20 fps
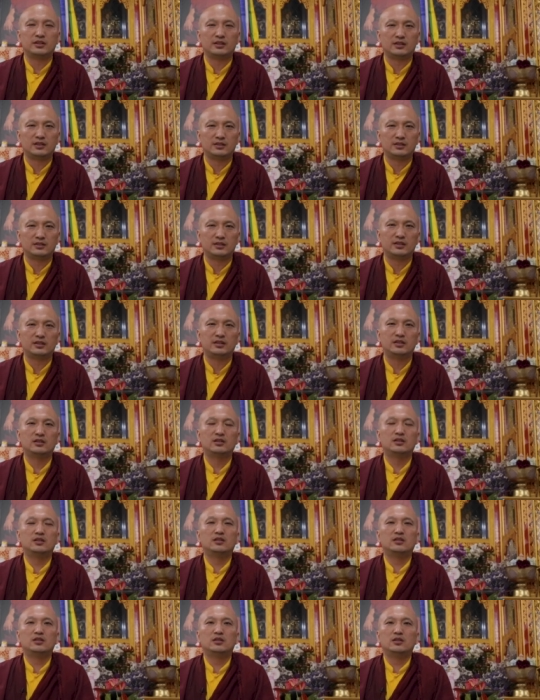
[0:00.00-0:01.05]
take a day,
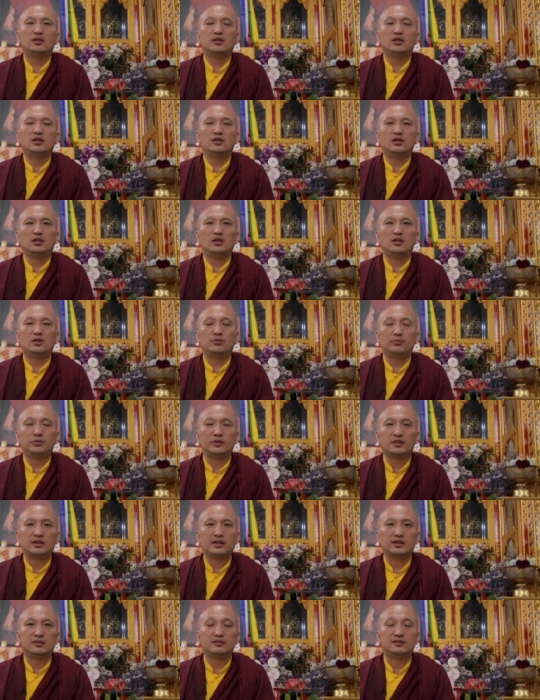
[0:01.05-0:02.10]
we
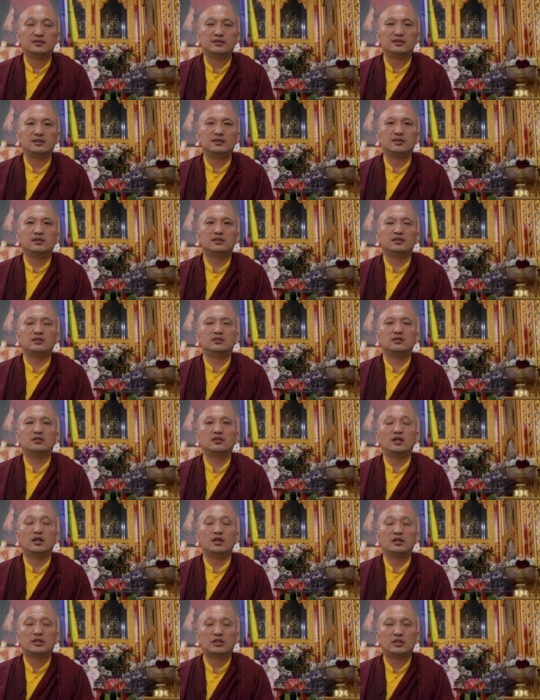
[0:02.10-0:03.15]
can see
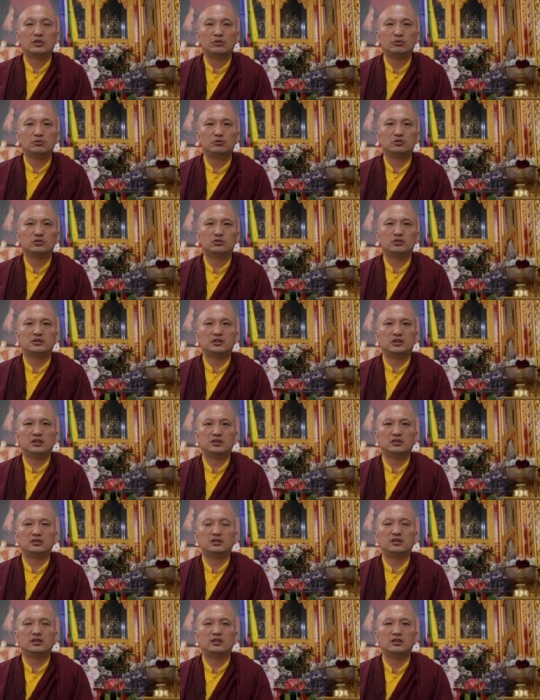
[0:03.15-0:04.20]
a huge
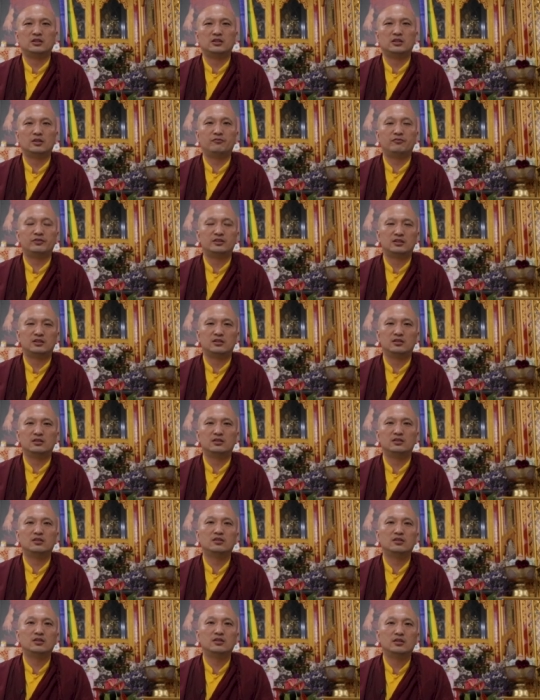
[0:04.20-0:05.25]
change in the physical
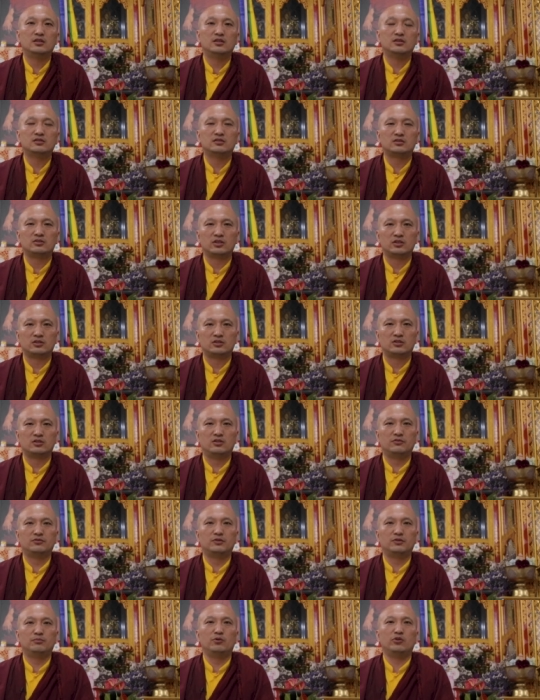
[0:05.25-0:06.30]
structure
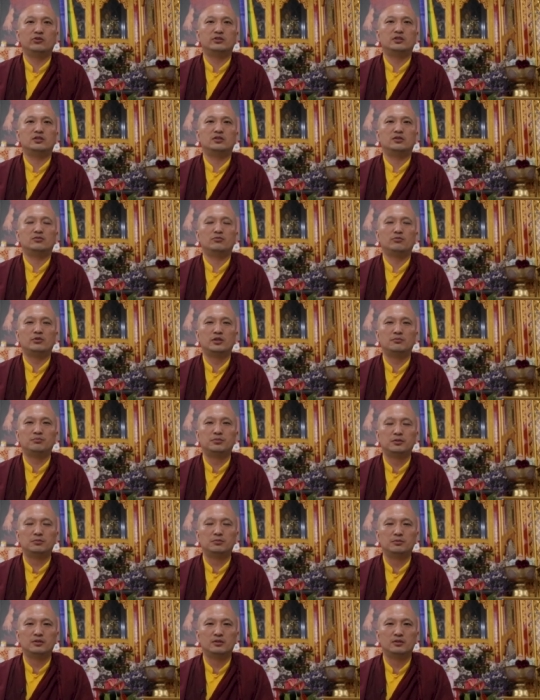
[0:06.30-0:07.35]
of the body when
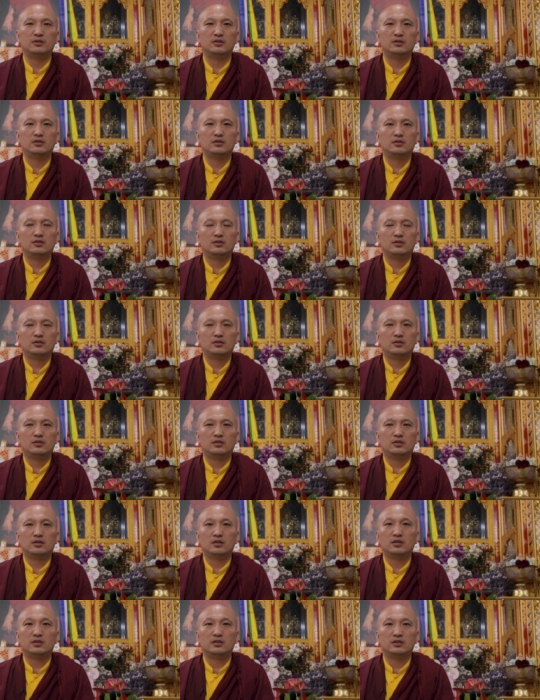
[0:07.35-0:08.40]
people
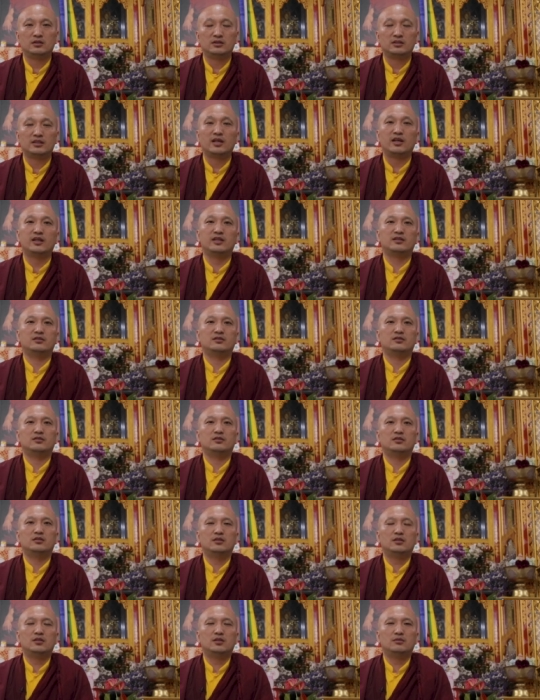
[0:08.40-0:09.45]
die.
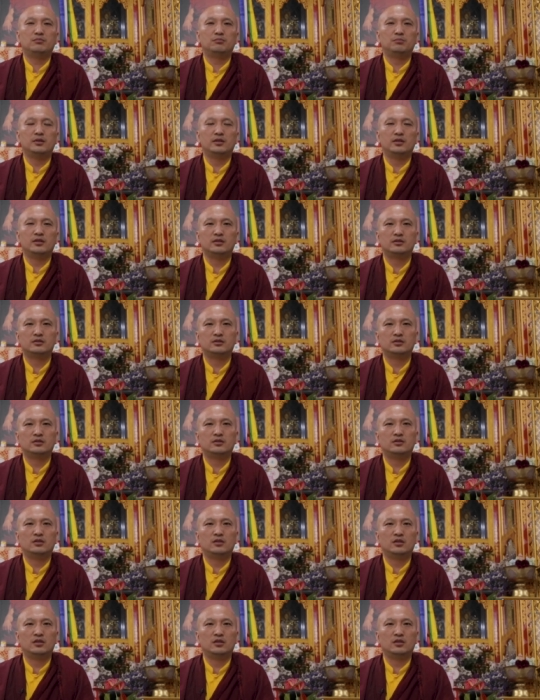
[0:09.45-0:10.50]
But
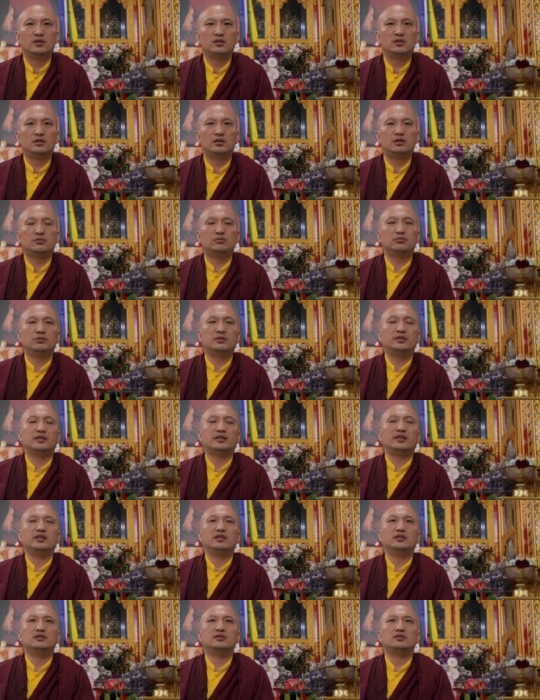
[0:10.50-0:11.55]
with the
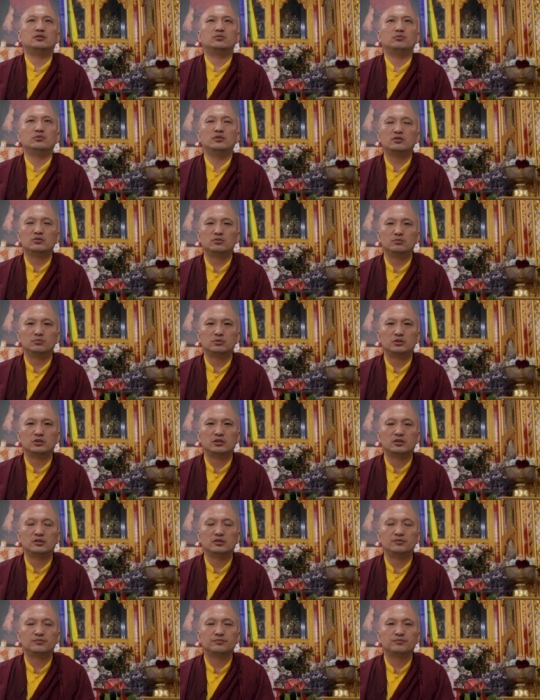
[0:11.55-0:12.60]
case with
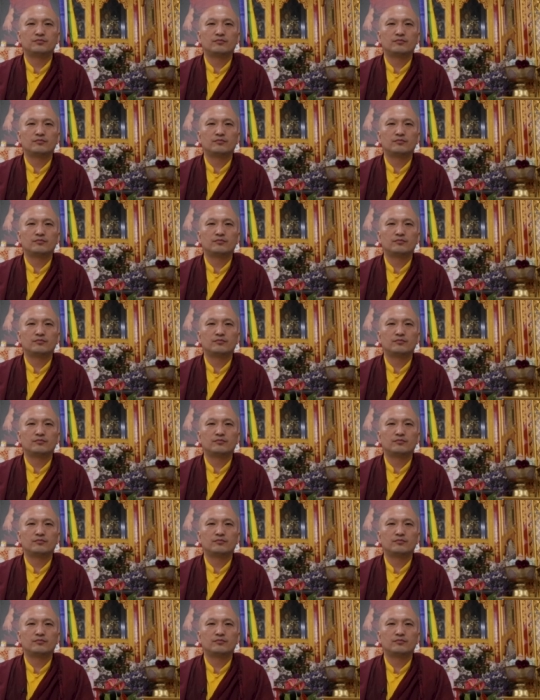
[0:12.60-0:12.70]
Rinpoche,